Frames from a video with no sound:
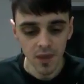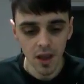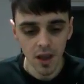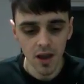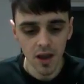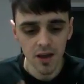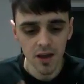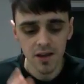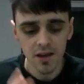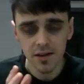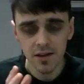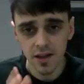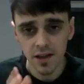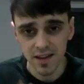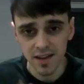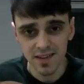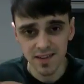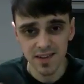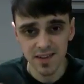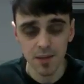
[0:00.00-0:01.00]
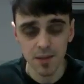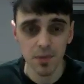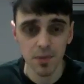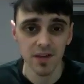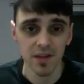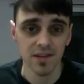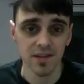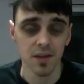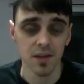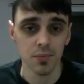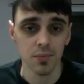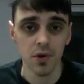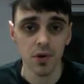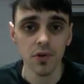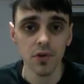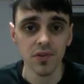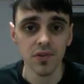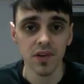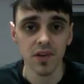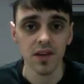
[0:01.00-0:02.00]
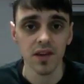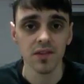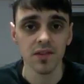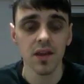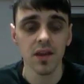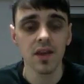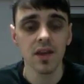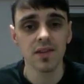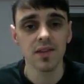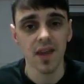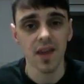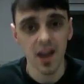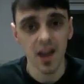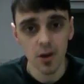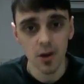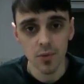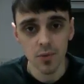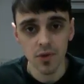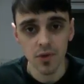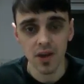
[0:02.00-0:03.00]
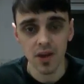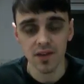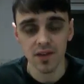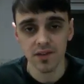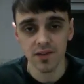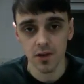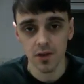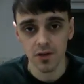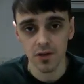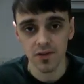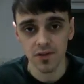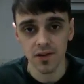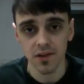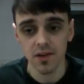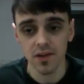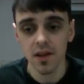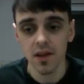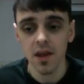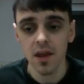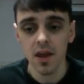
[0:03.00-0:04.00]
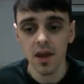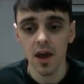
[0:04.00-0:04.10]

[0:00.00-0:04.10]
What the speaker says: like step-by-step process to help you get started,